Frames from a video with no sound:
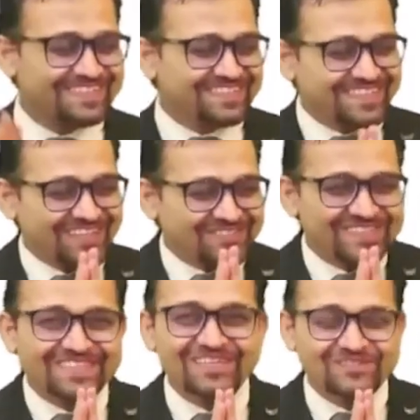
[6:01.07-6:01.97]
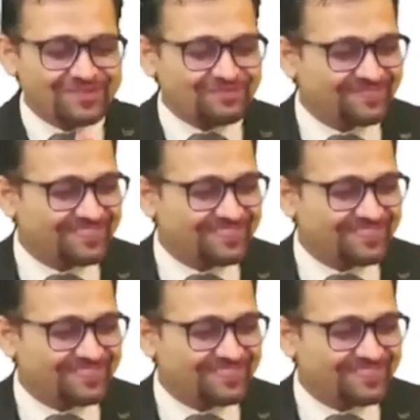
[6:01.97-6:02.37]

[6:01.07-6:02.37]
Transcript: Thank you, sir. Thank you, ma'am.